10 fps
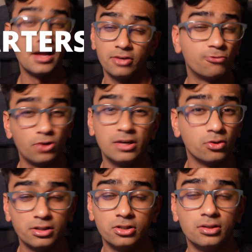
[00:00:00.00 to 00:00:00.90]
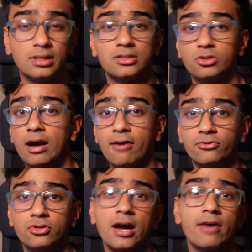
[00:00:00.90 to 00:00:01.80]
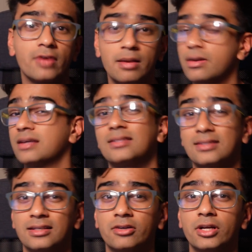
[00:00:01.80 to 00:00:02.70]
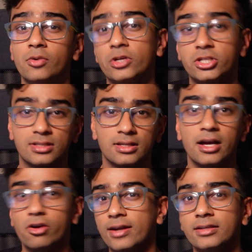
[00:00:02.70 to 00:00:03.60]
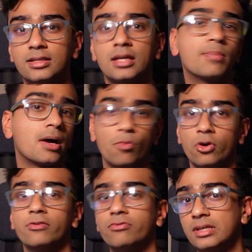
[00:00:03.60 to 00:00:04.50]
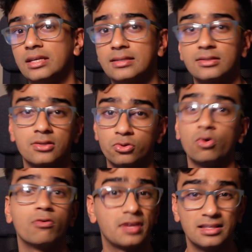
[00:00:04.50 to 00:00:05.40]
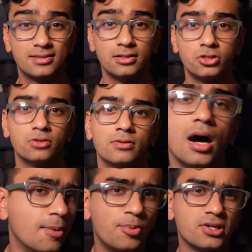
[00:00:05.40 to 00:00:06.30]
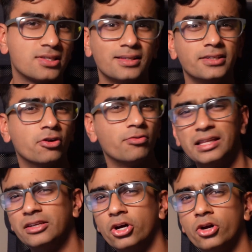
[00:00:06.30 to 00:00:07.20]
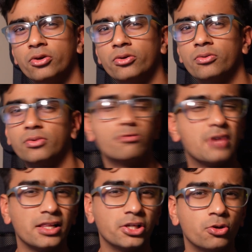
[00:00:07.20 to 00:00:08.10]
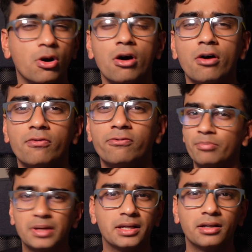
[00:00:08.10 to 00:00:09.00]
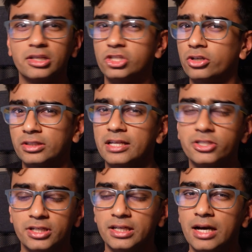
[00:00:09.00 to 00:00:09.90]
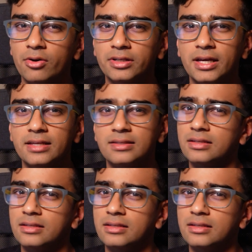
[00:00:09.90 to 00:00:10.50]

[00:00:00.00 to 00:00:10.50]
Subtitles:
And for in order to do that, you have to have a master's degree, which is accredited by one of these sort of institutes. I personally don't really know the value of being a chartered engineer nowadays.